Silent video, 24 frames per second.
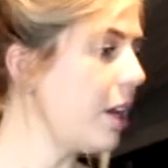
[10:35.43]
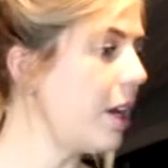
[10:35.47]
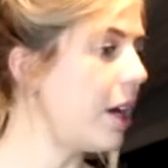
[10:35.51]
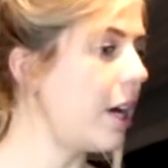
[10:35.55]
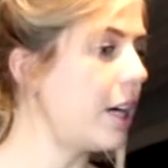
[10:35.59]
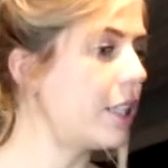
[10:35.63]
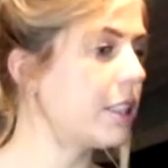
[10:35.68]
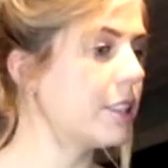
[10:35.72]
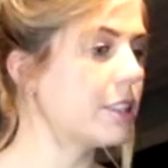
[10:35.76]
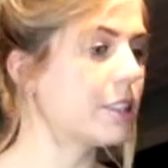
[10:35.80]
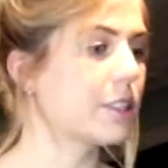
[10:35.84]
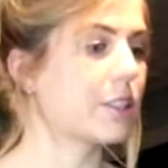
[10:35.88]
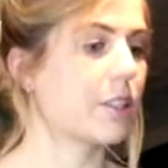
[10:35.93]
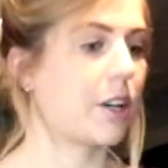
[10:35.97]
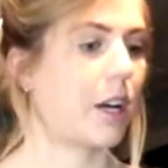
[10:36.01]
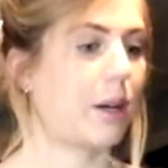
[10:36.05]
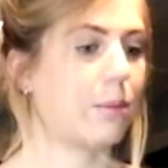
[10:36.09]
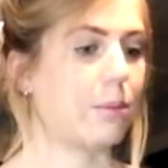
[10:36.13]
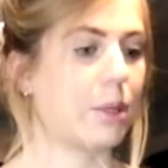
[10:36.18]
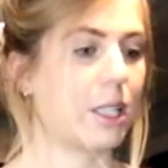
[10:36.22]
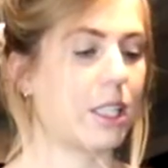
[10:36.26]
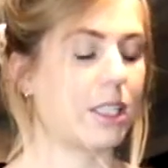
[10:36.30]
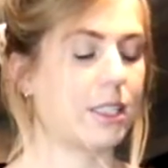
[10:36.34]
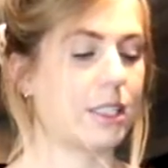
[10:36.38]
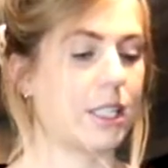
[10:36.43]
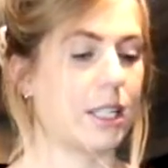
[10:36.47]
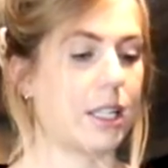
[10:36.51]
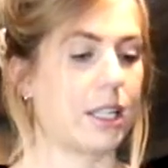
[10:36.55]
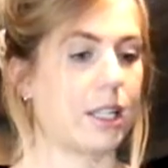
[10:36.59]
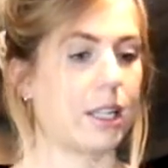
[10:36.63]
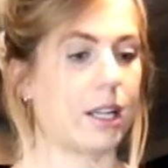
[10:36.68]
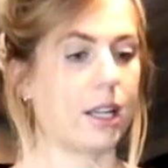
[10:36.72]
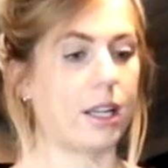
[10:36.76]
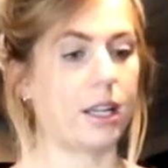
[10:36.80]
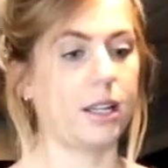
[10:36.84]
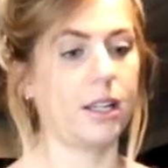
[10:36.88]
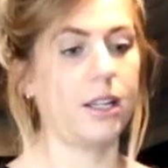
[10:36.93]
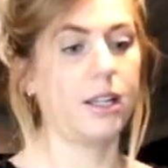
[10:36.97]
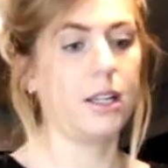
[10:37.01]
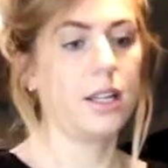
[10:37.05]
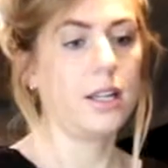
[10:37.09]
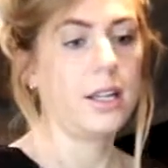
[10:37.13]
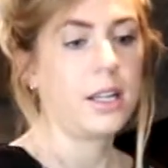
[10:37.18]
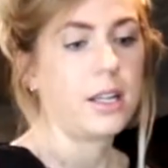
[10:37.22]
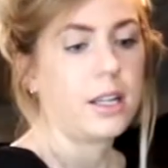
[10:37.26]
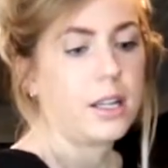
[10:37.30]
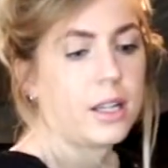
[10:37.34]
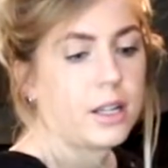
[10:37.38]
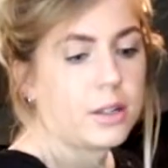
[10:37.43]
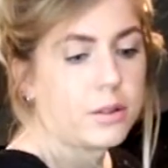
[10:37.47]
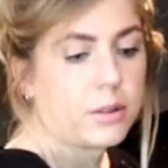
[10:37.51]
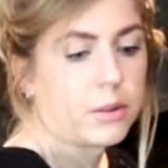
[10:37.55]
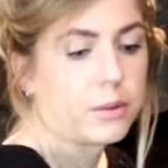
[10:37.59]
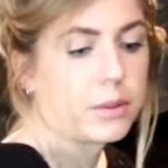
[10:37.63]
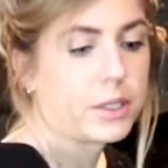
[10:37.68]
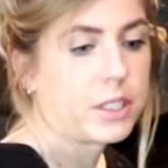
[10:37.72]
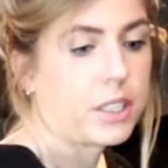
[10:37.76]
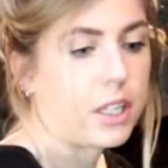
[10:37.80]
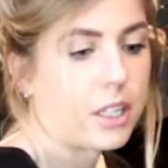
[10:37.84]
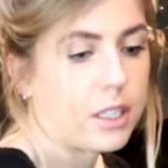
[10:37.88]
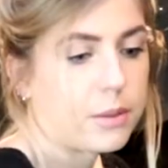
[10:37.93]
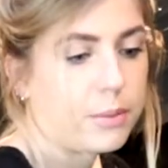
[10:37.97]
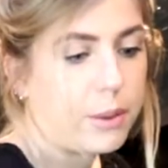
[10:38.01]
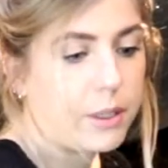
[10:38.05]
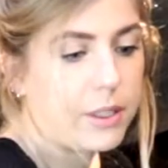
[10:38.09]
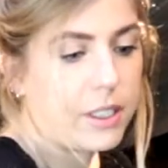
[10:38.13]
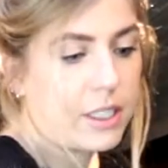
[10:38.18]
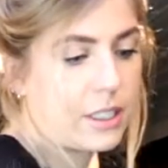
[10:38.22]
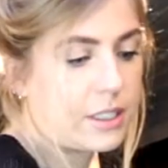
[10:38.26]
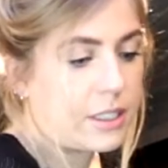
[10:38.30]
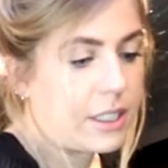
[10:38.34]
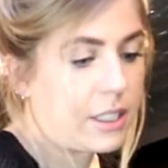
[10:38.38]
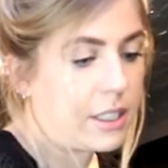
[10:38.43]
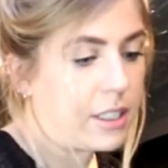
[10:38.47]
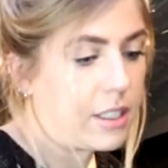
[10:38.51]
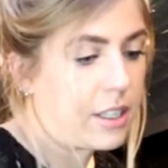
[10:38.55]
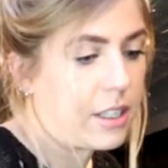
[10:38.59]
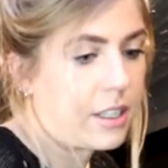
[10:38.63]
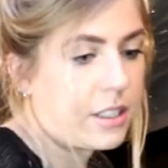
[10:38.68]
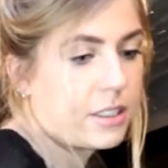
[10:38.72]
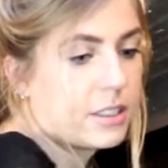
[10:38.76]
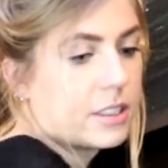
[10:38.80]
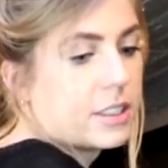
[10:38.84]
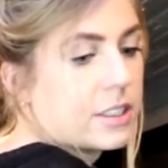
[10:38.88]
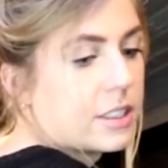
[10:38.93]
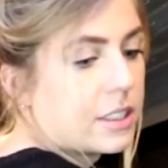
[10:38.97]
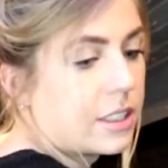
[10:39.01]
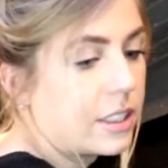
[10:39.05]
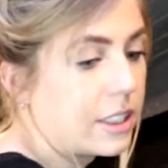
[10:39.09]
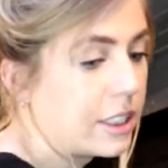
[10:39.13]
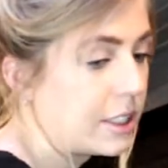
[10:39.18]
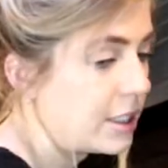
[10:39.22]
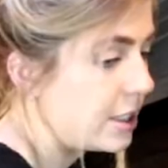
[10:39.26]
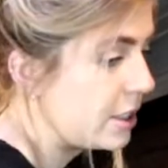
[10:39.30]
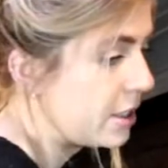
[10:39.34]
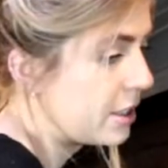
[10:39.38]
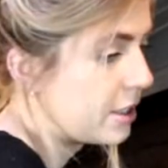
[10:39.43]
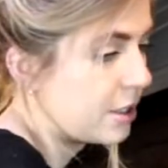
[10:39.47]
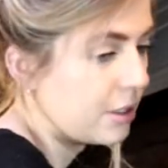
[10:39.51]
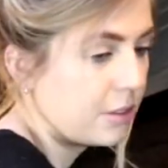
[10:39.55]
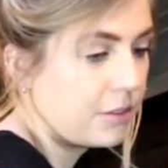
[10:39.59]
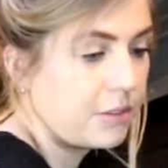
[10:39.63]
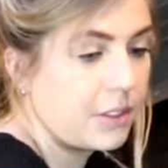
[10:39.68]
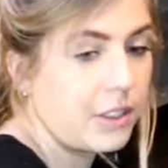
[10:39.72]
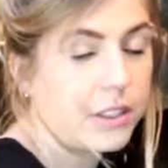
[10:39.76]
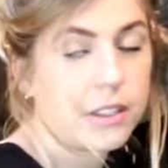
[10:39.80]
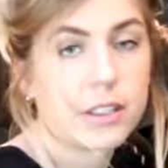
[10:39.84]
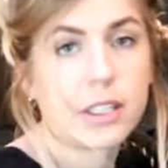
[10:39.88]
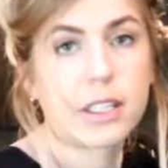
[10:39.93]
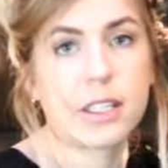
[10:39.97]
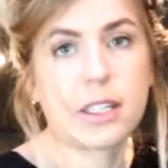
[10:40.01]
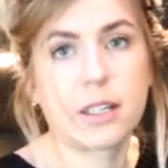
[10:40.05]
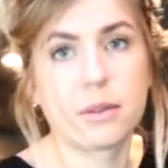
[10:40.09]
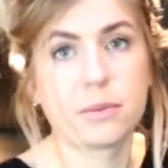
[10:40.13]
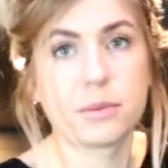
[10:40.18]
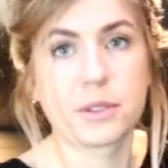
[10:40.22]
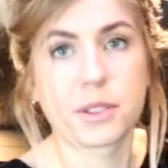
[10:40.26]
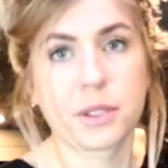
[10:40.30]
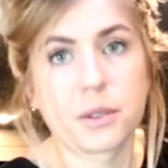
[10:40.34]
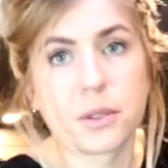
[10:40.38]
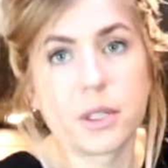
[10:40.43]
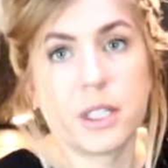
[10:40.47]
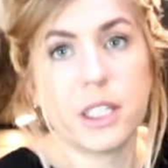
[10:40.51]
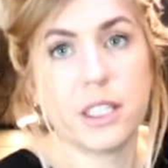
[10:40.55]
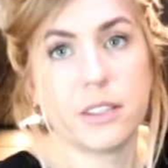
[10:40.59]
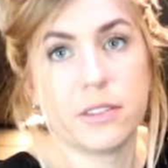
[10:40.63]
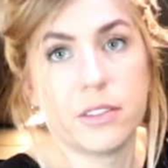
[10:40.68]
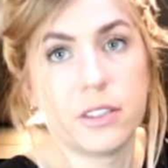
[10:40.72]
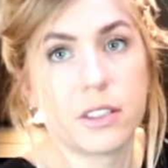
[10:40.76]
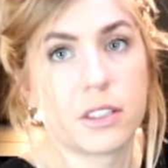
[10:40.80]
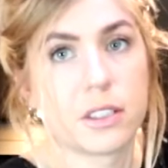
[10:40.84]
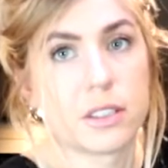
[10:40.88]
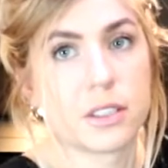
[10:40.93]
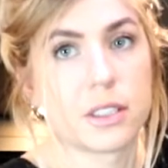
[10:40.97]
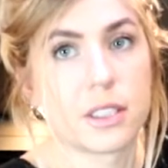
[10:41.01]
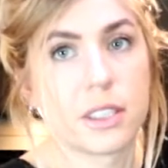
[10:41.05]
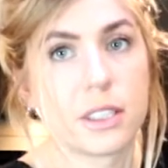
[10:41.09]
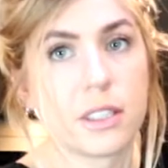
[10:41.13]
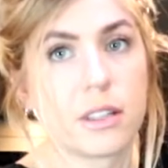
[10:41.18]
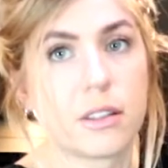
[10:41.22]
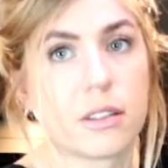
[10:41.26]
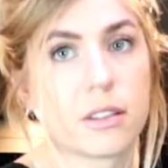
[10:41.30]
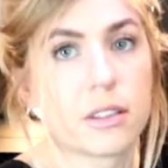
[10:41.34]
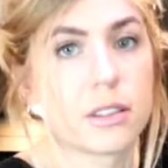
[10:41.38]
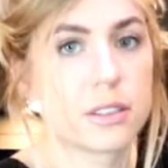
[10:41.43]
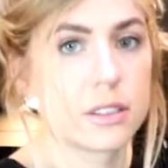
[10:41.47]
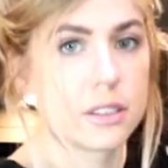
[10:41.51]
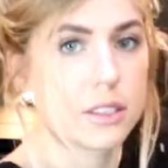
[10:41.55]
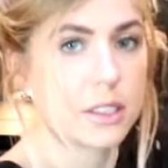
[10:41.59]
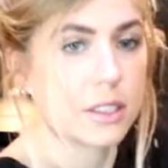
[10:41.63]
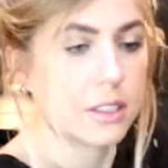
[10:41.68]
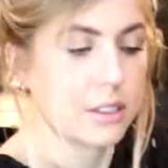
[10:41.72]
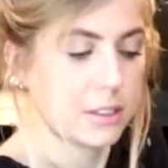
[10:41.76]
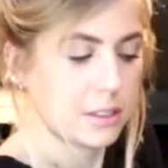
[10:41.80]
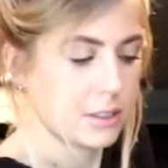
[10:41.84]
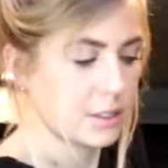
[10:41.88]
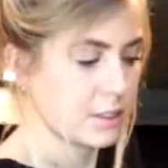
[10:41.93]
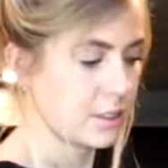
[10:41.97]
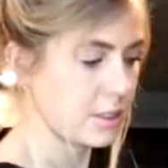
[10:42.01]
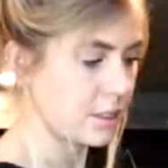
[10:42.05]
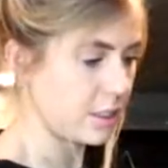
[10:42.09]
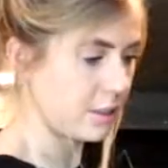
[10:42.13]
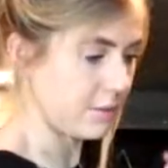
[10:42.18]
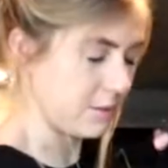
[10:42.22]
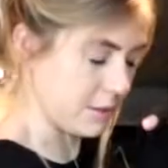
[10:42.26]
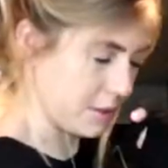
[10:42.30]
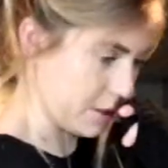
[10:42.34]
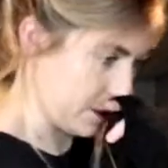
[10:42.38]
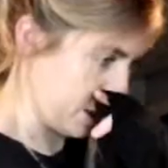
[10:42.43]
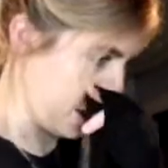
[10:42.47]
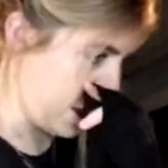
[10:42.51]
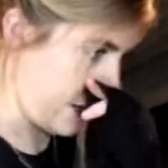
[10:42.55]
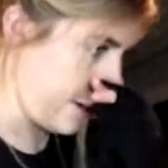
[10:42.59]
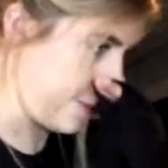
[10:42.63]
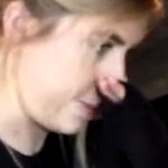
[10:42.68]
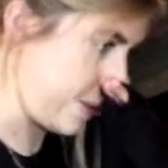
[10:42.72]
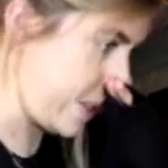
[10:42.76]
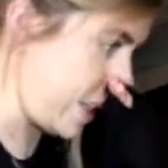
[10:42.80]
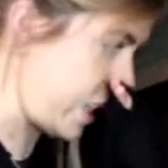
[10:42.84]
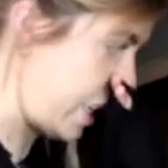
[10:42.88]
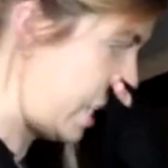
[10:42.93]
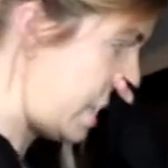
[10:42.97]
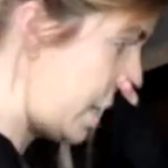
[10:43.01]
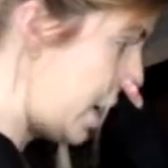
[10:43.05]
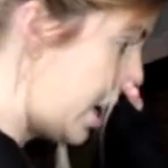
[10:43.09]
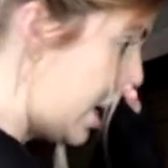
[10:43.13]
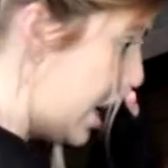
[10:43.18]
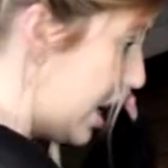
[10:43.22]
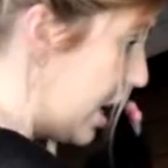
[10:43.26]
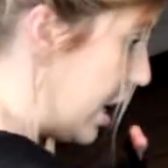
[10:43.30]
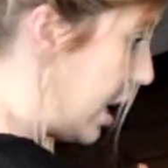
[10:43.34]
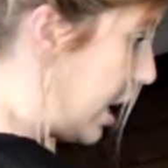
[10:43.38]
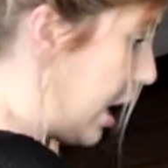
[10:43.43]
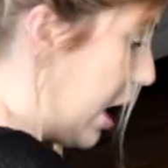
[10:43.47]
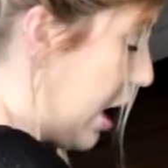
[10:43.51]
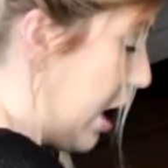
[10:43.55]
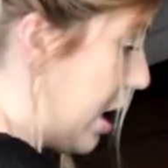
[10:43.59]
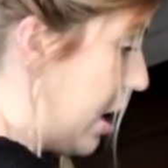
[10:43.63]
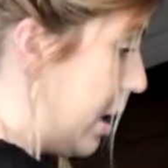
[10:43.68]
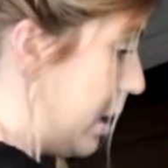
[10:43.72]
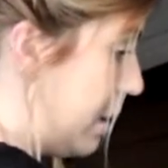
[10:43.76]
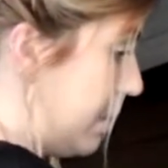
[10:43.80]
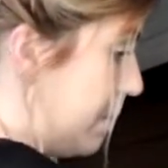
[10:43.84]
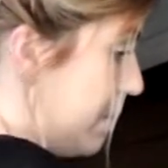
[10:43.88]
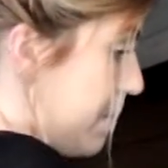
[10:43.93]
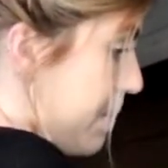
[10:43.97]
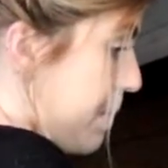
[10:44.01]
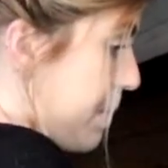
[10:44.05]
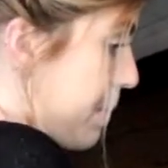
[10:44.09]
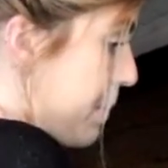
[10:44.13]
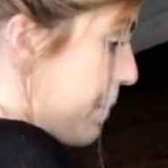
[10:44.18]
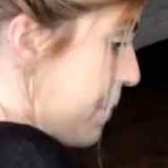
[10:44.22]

I described this in, well, we talked about this in our, this is so filthy. I'm sorry if you can see all the dirt and stuff on camera.